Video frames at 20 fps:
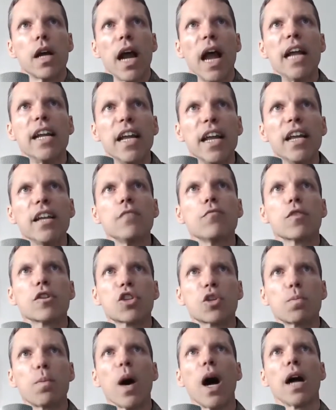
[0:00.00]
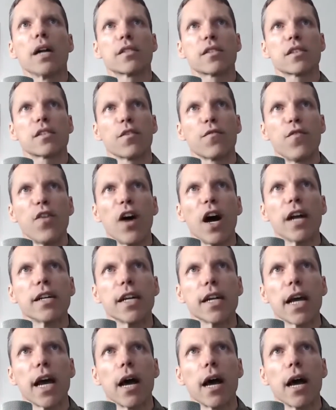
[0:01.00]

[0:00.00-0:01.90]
And in response to finding